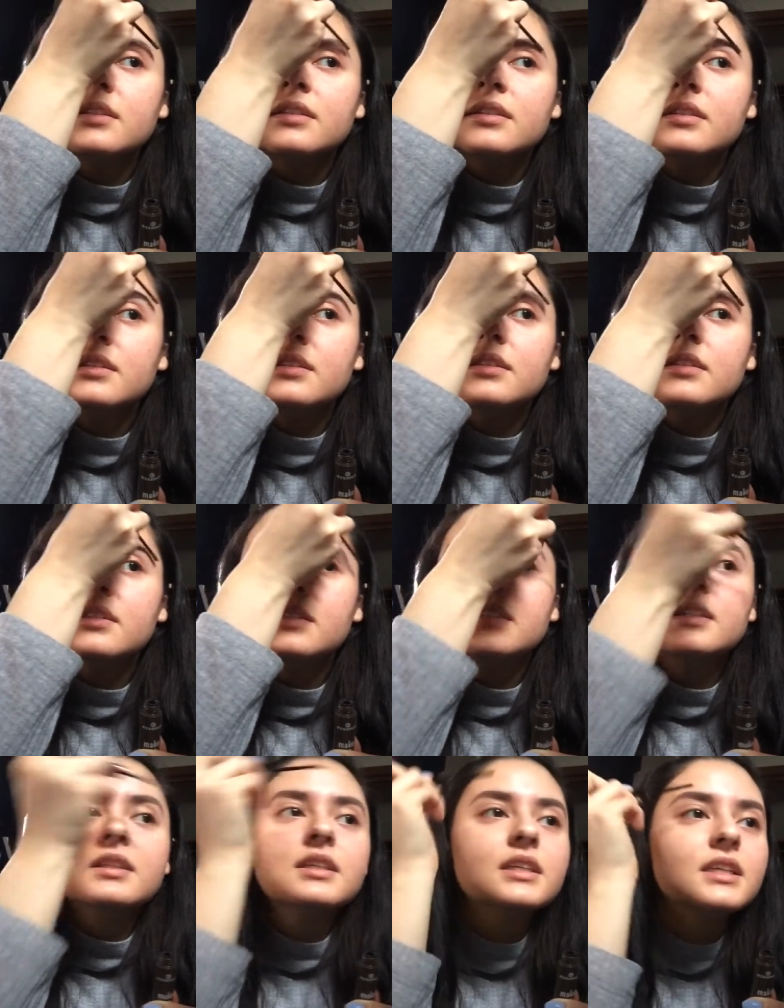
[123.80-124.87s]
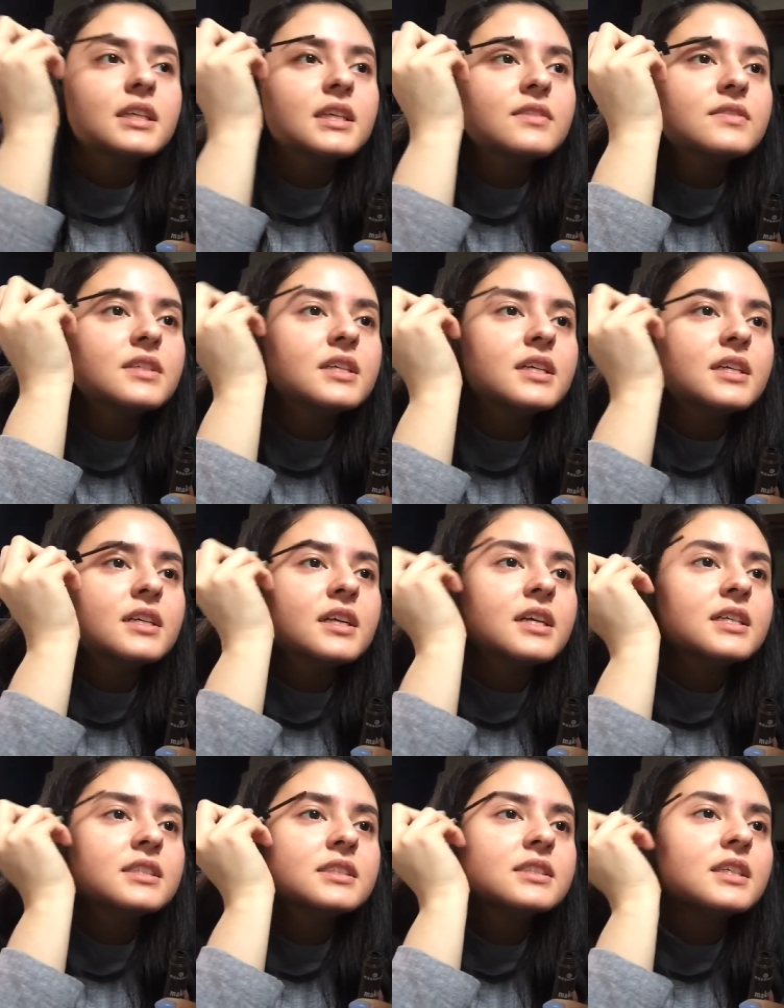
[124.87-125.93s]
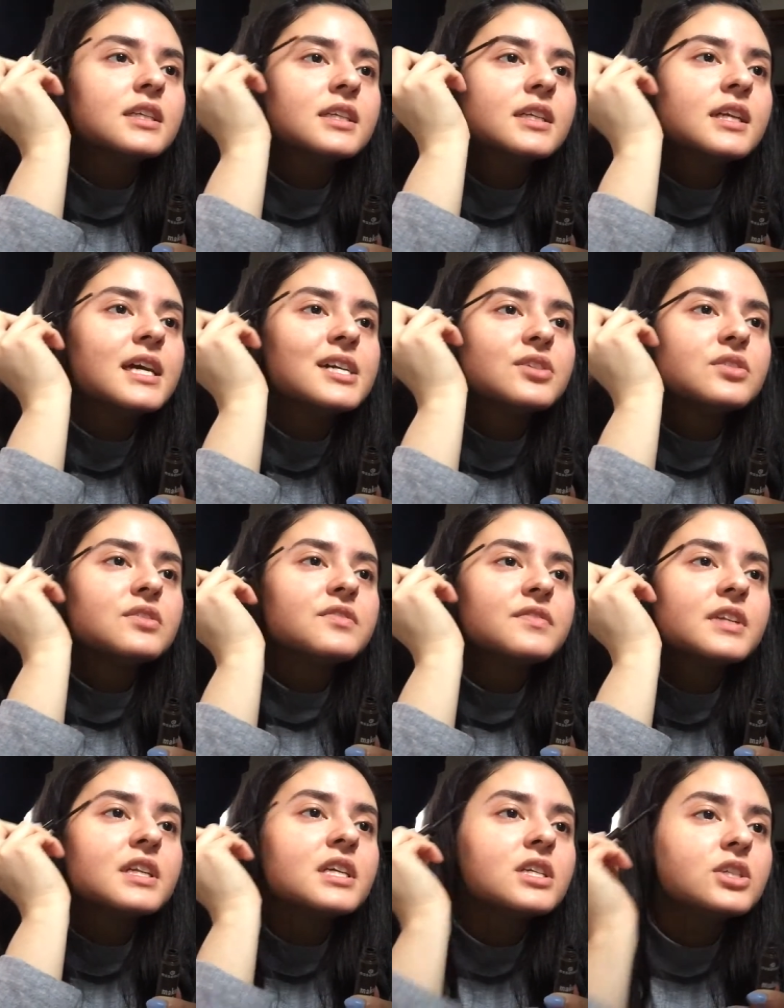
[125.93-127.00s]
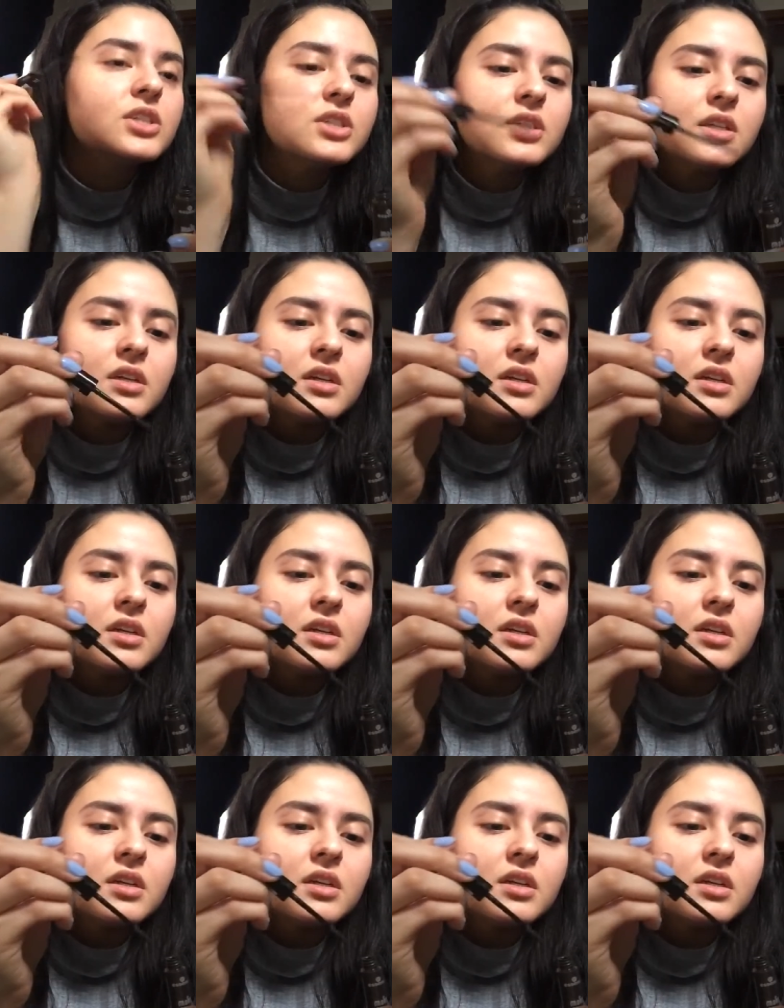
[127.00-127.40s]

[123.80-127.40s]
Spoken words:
It gives it a nice like natural finish.